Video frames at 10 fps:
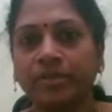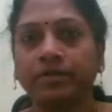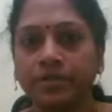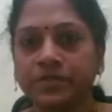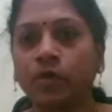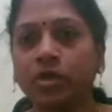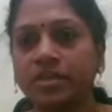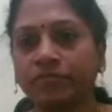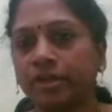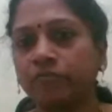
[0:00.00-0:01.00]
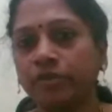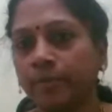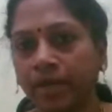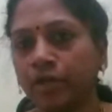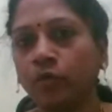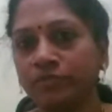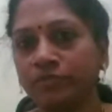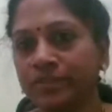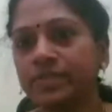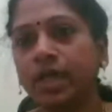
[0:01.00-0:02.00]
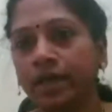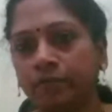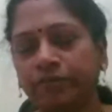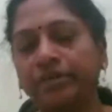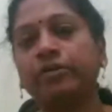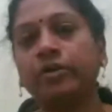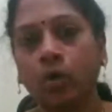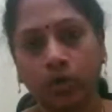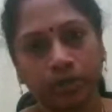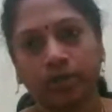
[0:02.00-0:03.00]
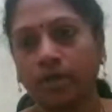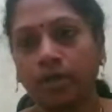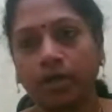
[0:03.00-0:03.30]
whether he's not suffering from any of this fever or